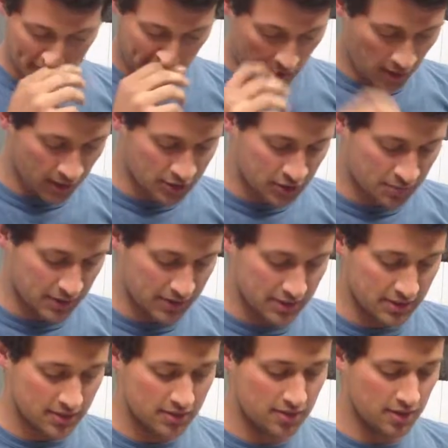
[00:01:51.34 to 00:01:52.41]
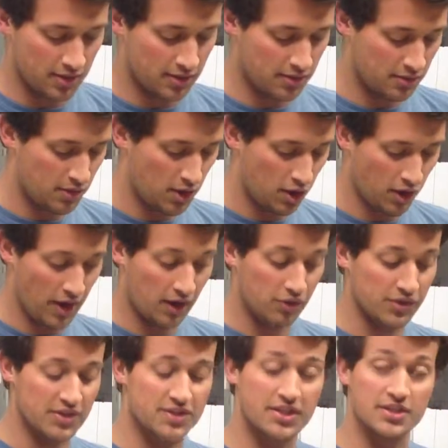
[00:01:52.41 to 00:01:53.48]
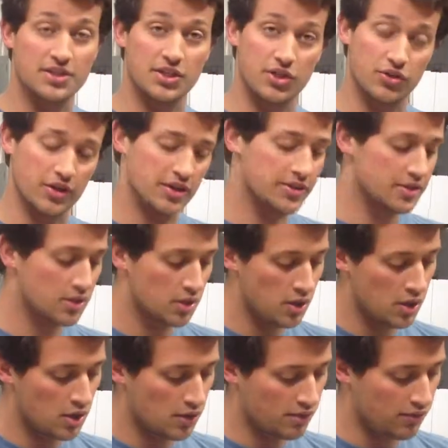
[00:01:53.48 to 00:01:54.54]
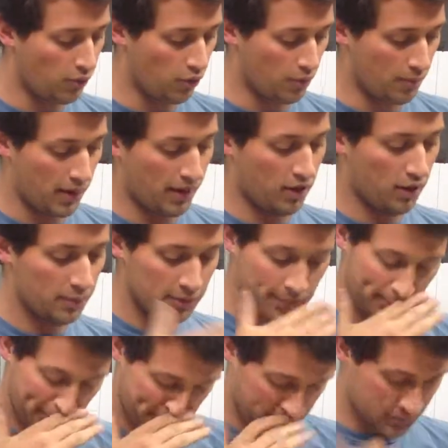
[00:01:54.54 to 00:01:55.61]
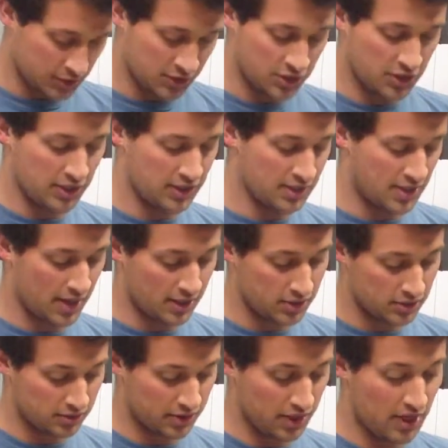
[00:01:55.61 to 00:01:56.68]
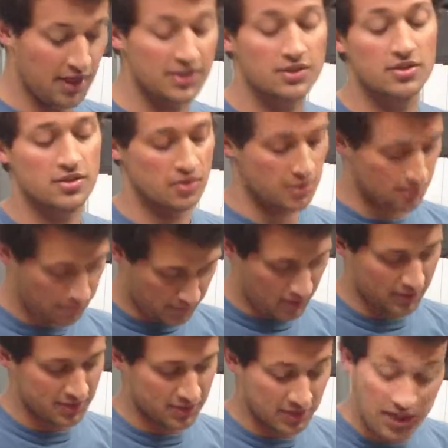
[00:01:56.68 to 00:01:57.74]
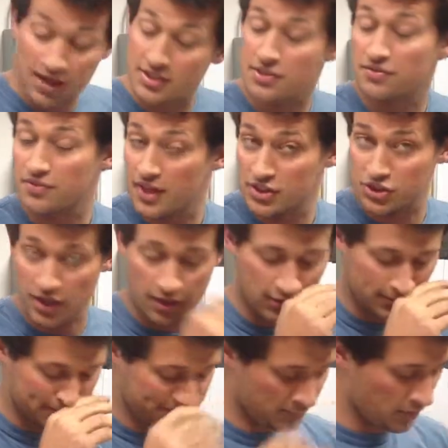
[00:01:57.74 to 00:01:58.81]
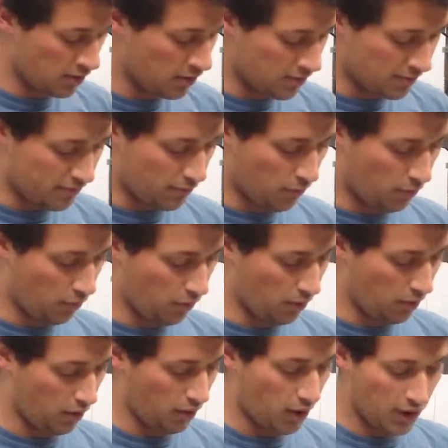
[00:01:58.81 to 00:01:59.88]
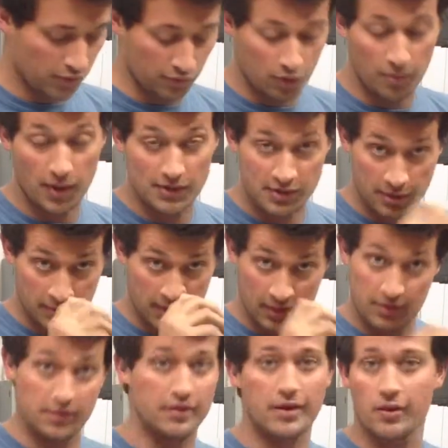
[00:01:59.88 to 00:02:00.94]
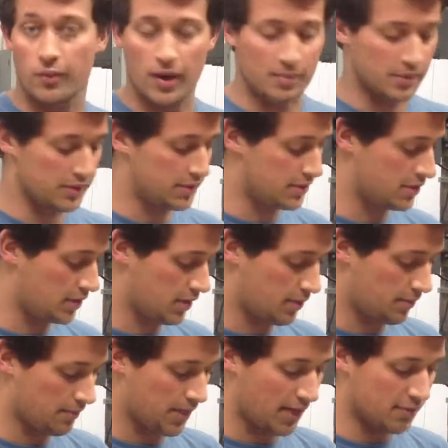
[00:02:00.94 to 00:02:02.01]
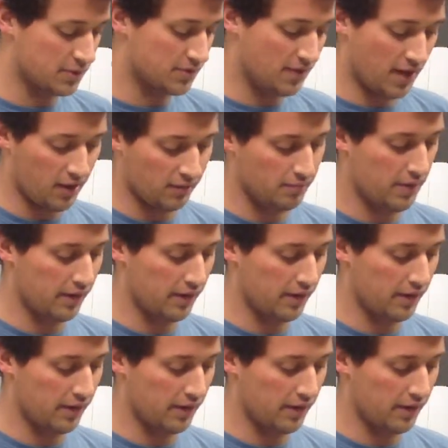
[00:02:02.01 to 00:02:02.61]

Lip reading: notched pieces that are angled at 60 degrees for my armor, such that it's actually a nice, because it's a nice deflection angle for other robots coming in and their weapons. That was found